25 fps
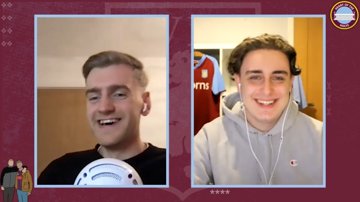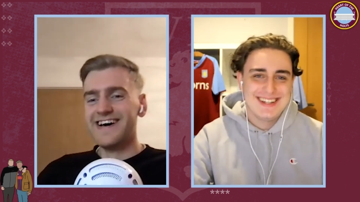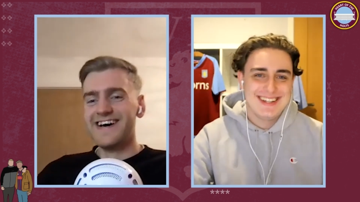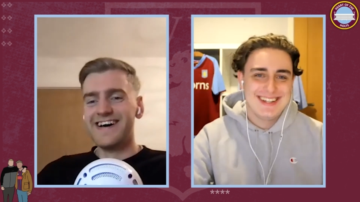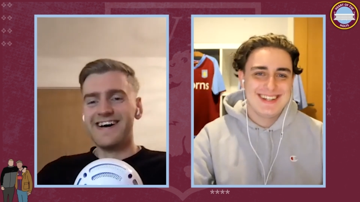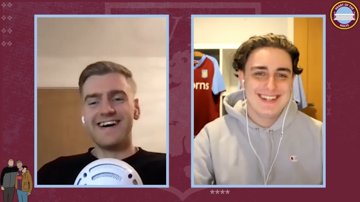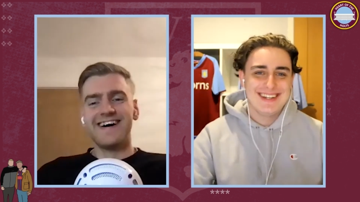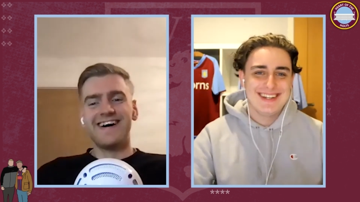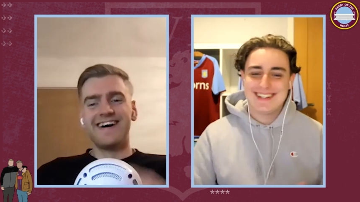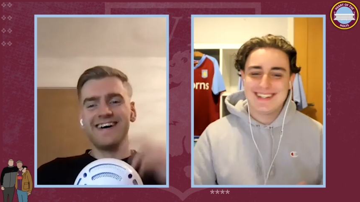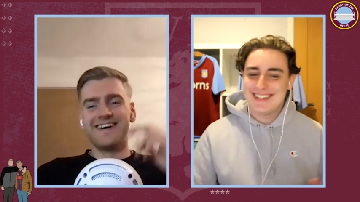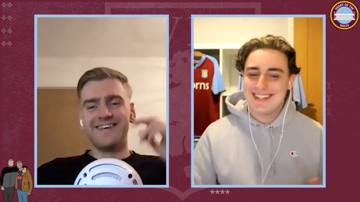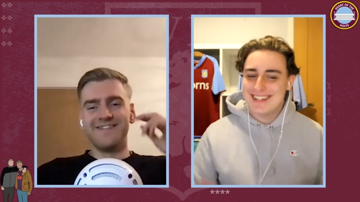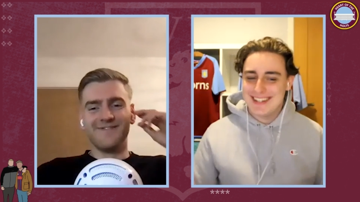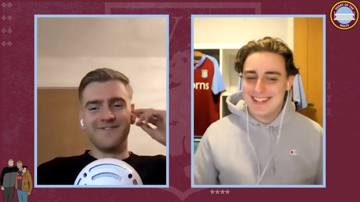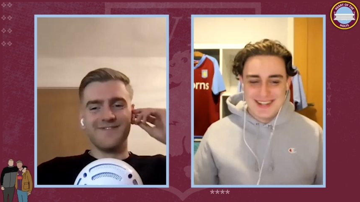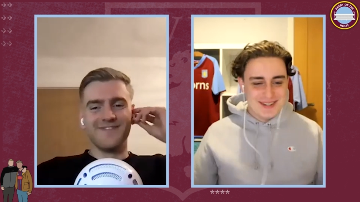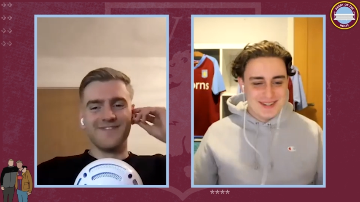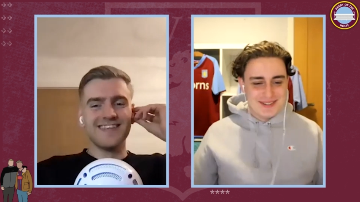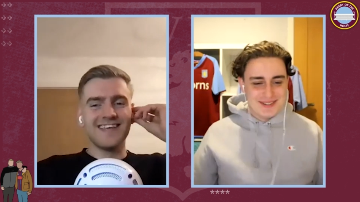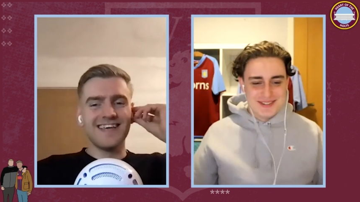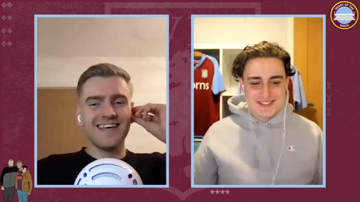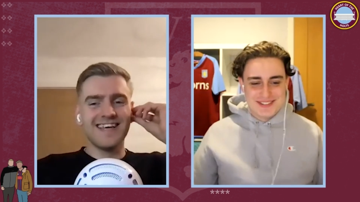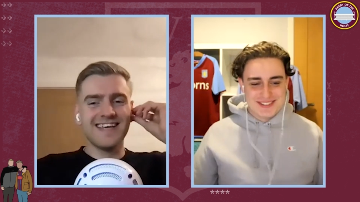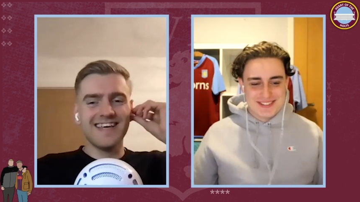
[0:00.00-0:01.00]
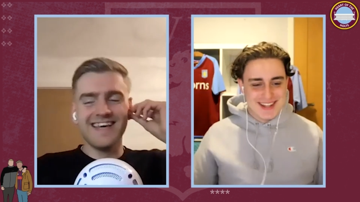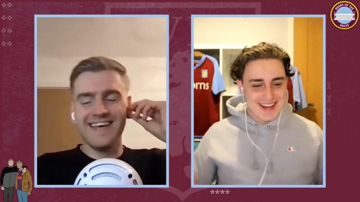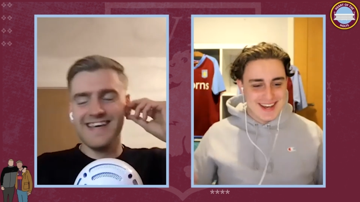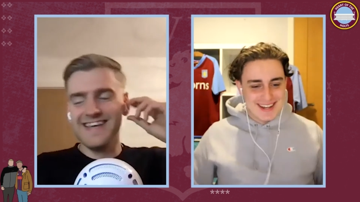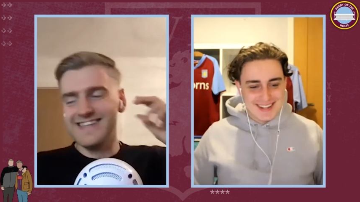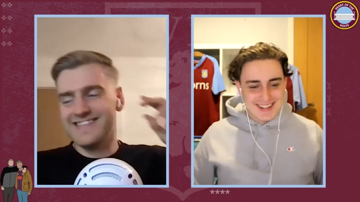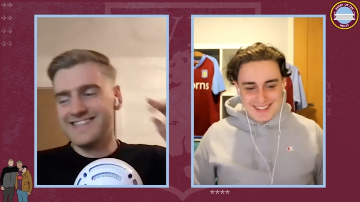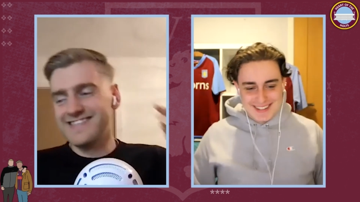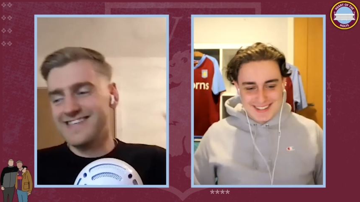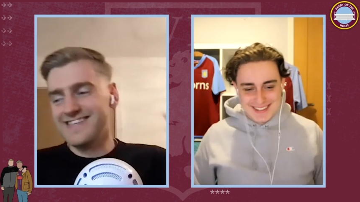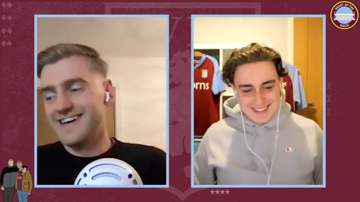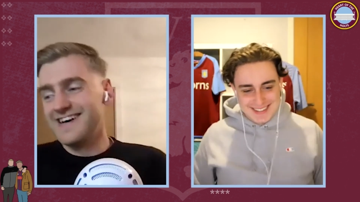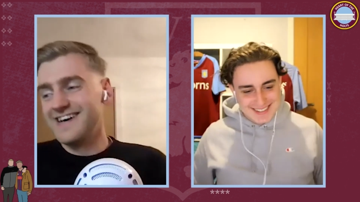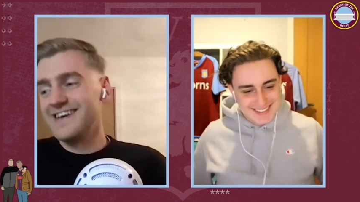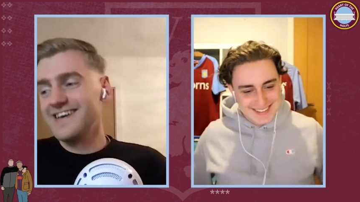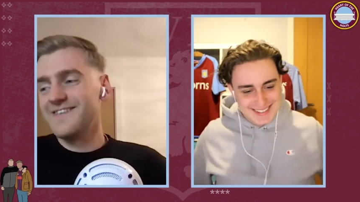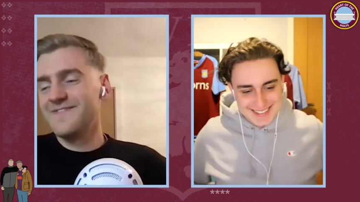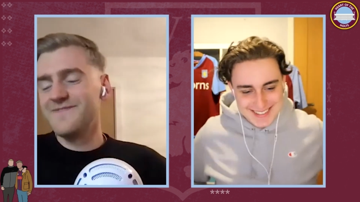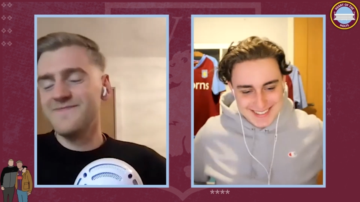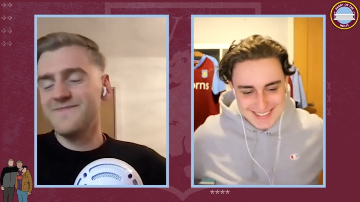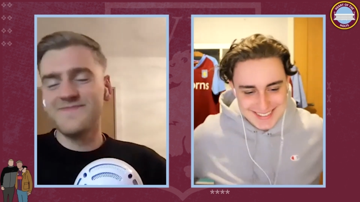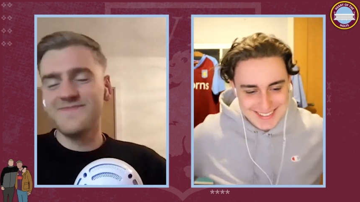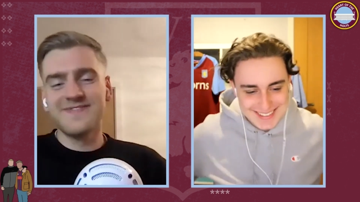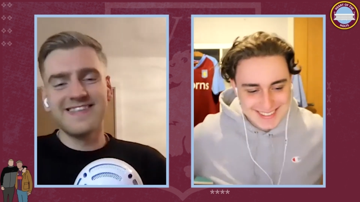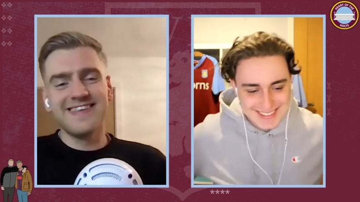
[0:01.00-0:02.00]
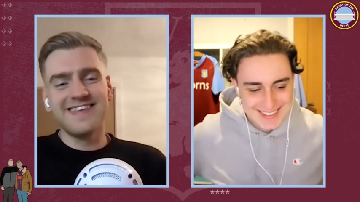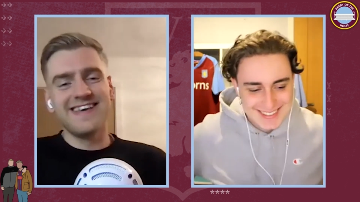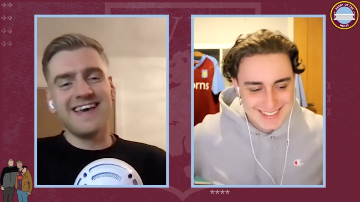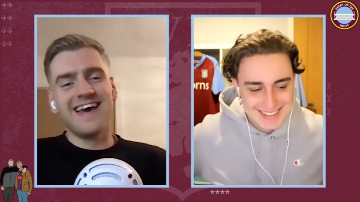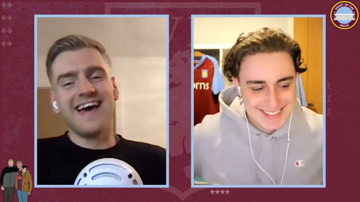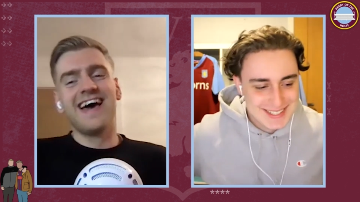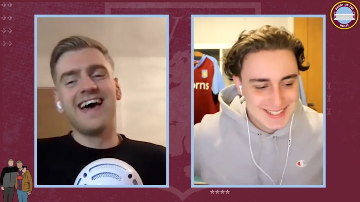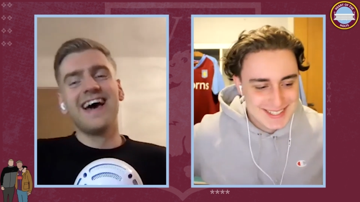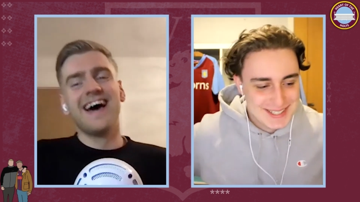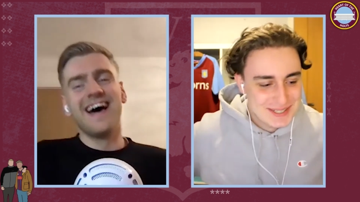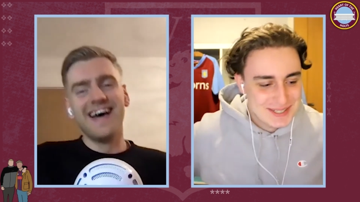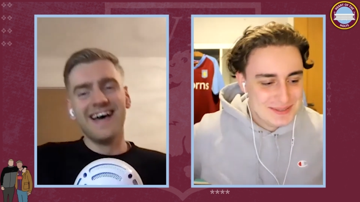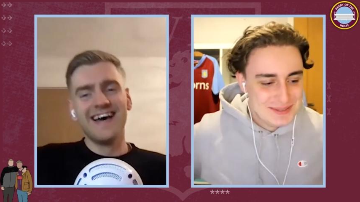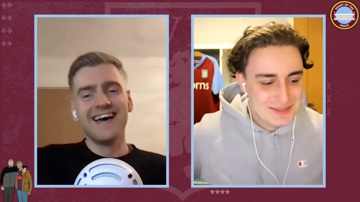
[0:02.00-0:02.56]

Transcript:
Speaker 1: Um, does that? It's like, uh, yeah.